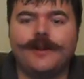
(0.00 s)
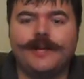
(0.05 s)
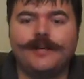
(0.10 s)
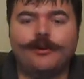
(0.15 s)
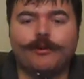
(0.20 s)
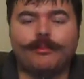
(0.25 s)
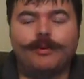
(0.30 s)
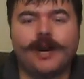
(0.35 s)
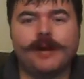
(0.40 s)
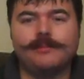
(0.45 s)
and
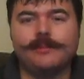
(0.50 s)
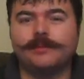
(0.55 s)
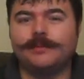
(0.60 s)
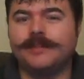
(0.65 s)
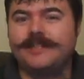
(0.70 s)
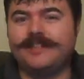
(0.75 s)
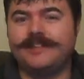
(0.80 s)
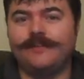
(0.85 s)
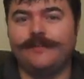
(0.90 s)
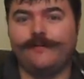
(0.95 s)
you'll
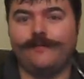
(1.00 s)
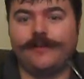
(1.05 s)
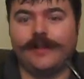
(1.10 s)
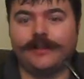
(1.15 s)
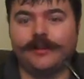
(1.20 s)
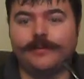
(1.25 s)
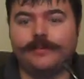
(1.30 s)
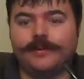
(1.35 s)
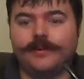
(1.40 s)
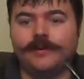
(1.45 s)
probably
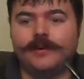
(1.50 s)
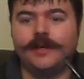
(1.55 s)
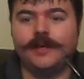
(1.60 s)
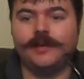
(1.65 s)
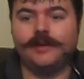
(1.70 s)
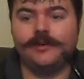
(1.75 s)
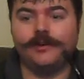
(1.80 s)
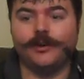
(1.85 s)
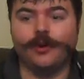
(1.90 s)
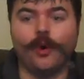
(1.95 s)
develop
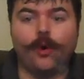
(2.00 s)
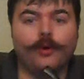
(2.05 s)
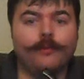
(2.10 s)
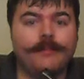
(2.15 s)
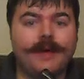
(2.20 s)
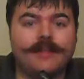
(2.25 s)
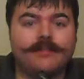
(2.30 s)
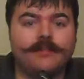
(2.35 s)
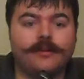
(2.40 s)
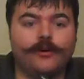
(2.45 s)
your
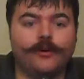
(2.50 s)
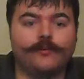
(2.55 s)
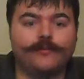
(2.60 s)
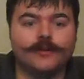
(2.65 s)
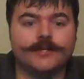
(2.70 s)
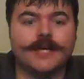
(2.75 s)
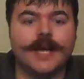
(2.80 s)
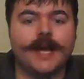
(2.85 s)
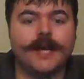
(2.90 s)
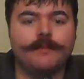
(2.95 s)
own method
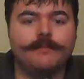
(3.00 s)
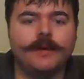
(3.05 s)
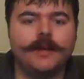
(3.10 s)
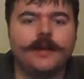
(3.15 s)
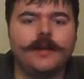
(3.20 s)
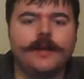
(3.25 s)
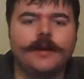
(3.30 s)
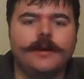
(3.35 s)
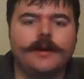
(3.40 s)
over time,